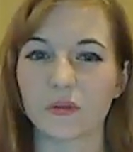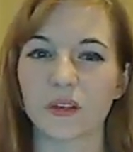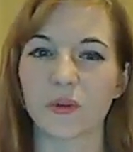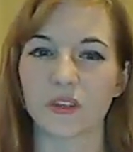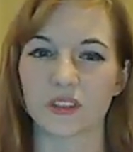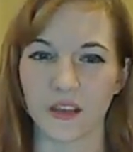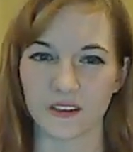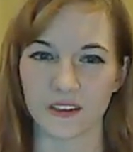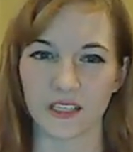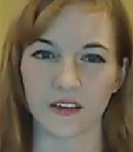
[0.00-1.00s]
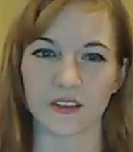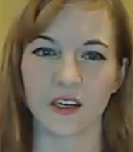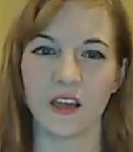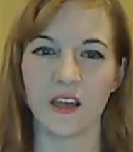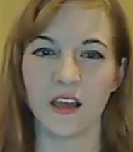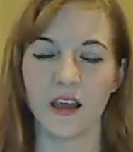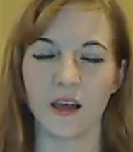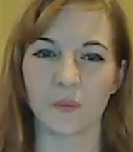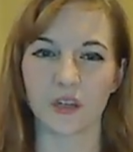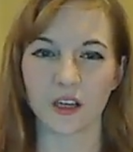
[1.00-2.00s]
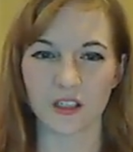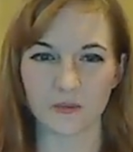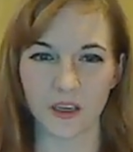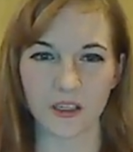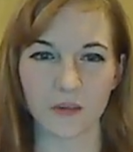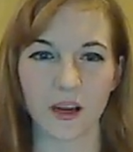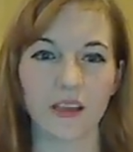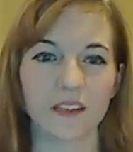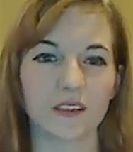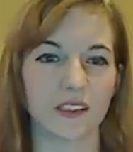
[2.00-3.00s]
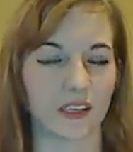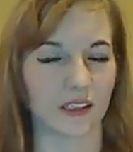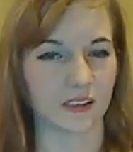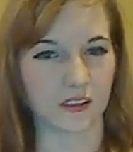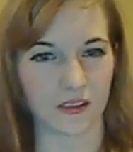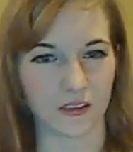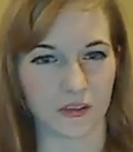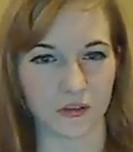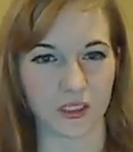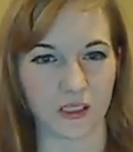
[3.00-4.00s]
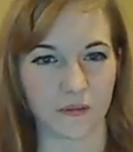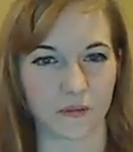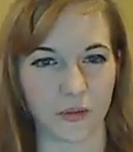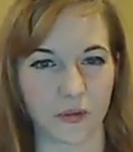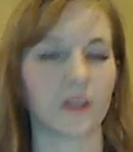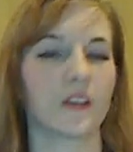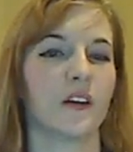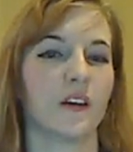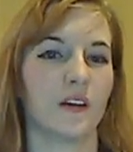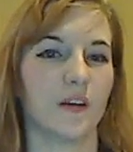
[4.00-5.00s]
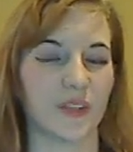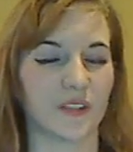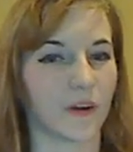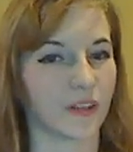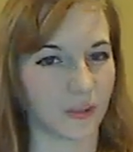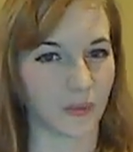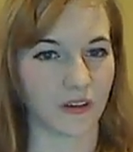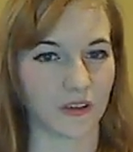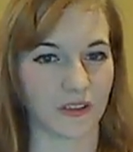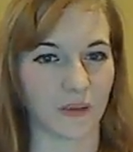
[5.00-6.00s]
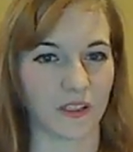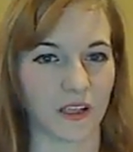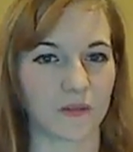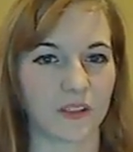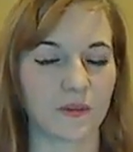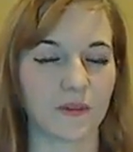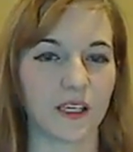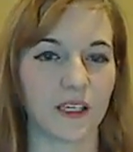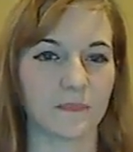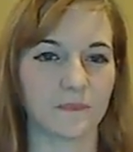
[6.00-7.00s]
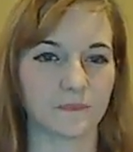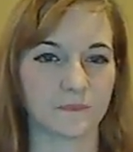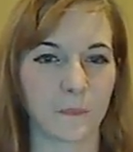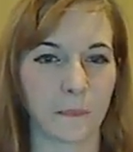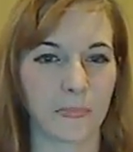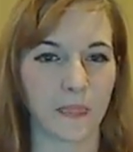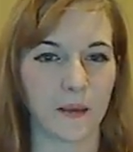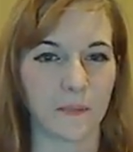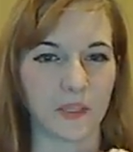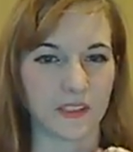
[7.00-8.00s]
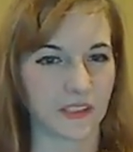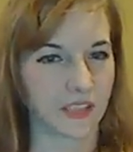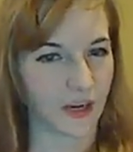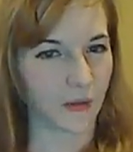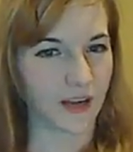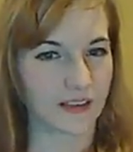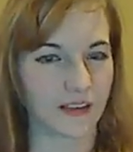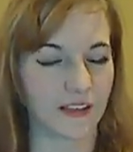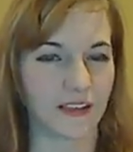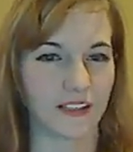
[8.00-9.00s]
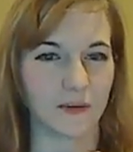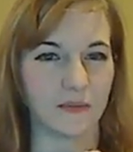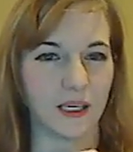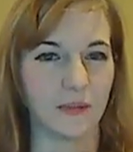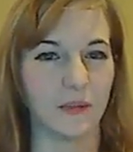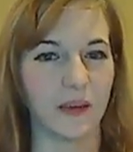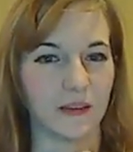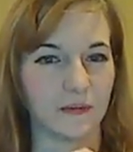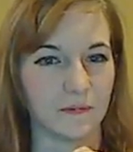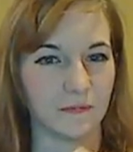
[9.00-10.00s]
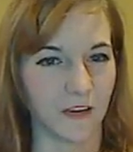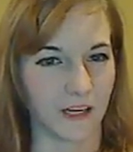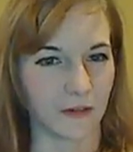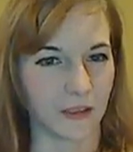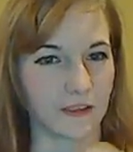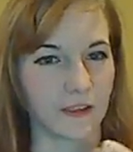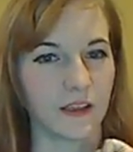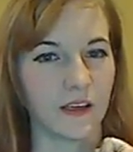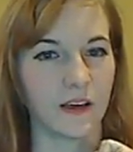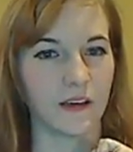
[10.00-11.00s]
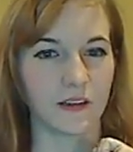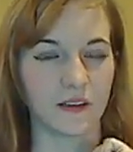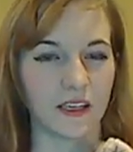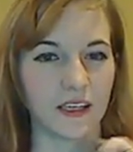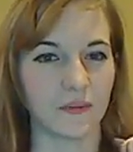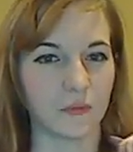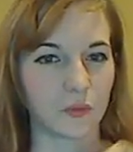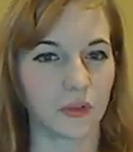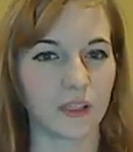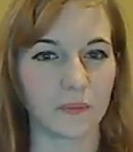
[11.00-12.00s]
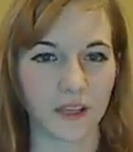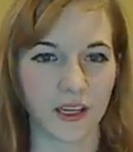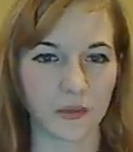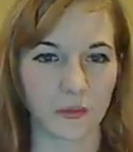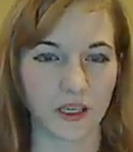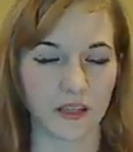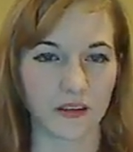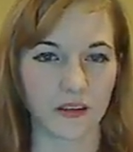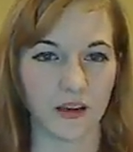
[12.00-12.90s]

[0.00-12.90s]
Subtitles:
of the more solid scares. Production value-wise, it's not as good as the 13th floor. It's far superior to some of the other ones we've hit. But scare-wise, I think this one may be my favorite. They really played with